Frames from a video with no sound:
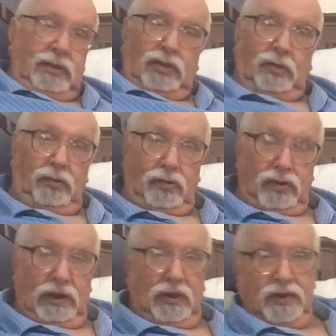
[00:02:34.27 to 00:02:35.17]
The
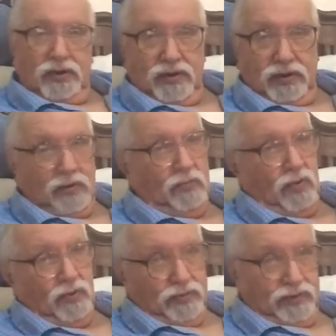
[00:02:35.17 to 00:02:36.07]
cruise lines don't
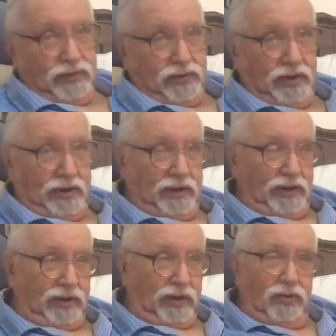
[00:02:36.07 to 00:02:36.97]
want
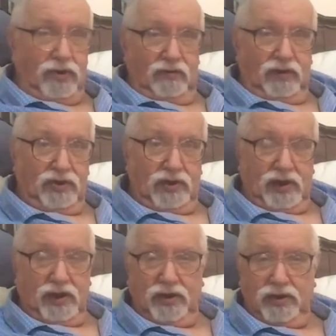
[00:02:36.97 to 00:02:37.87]
huge
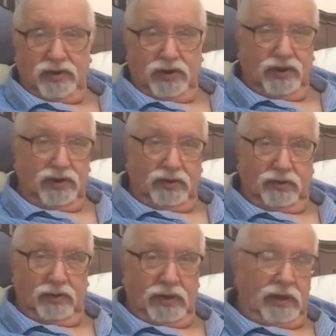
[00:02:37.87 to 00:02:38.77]
investigations into
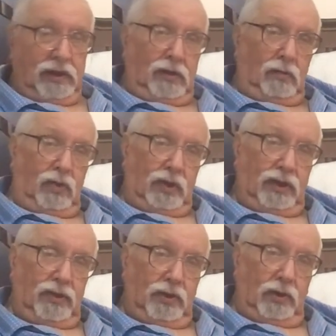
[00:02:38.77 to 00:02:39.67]
what
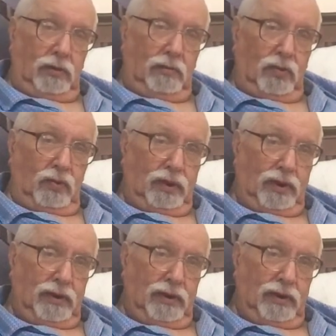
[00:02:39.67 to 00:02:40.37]
goes on board.